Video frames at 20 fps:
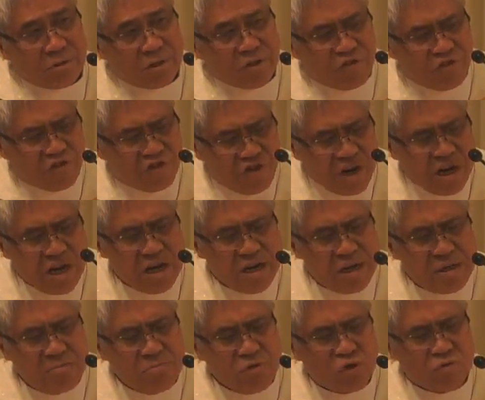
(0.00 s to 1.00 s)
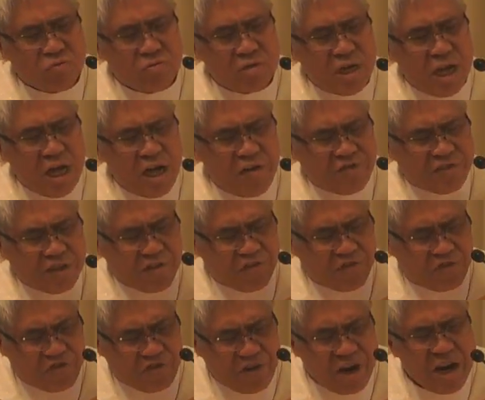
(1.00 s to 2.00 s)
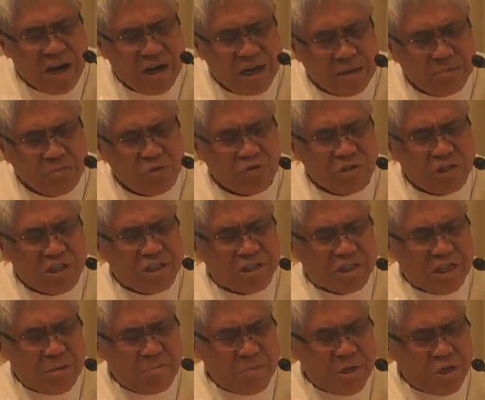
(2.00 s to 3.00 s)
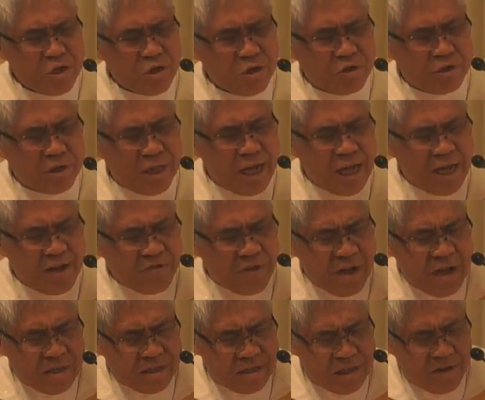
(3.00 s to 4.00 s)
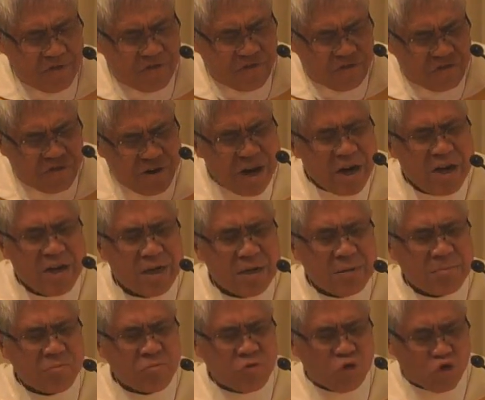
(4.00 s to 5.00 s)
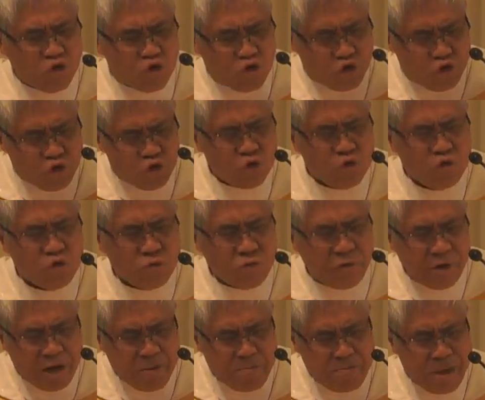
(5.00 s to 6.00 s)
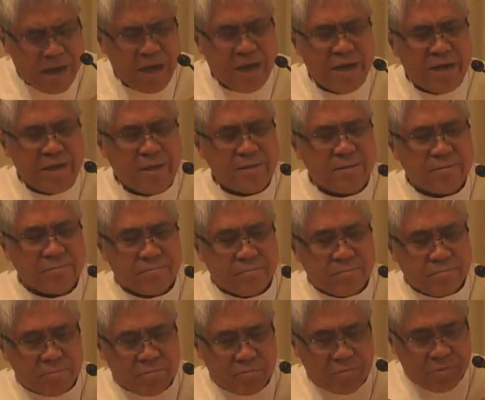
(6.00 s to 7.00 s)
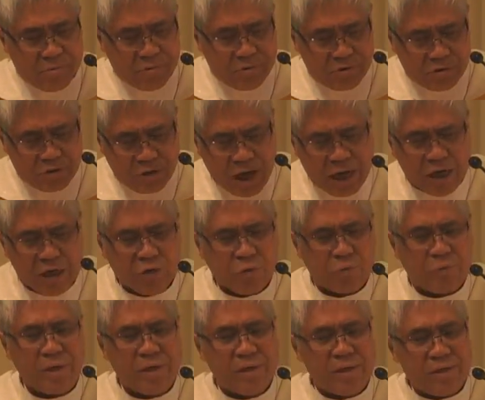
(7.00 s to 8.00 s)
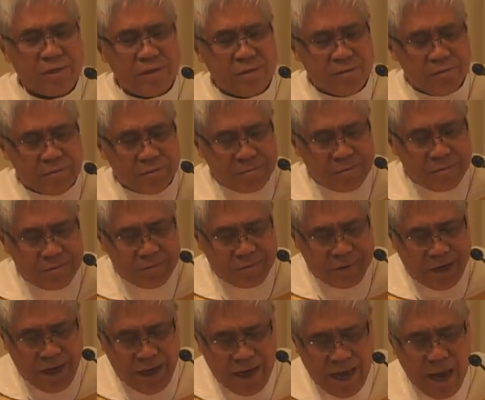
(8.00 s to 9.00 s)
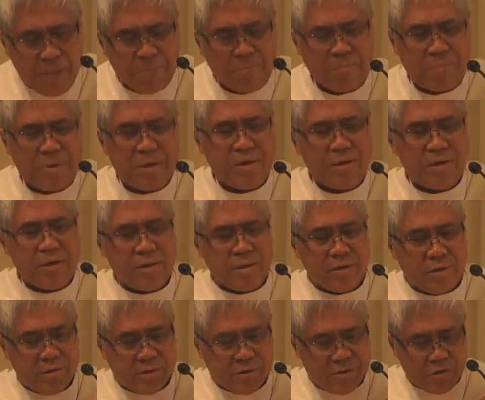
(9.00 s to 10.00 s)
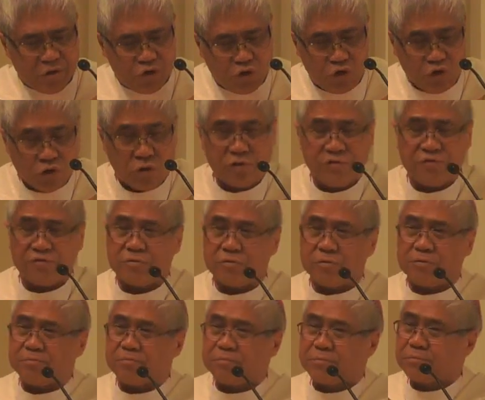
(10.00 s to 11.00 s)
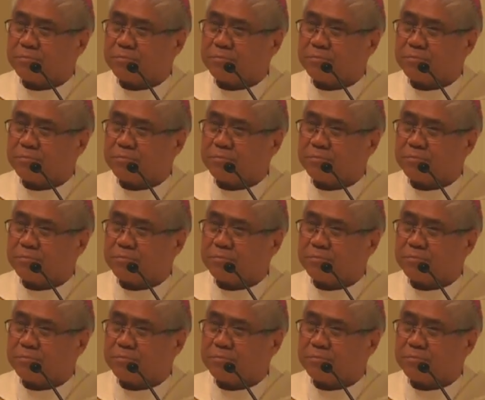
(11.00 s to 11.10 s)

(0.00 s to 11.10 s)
The freedom to love, the freedom to determine your life, the freedom to remain tranquil, happy, joyful.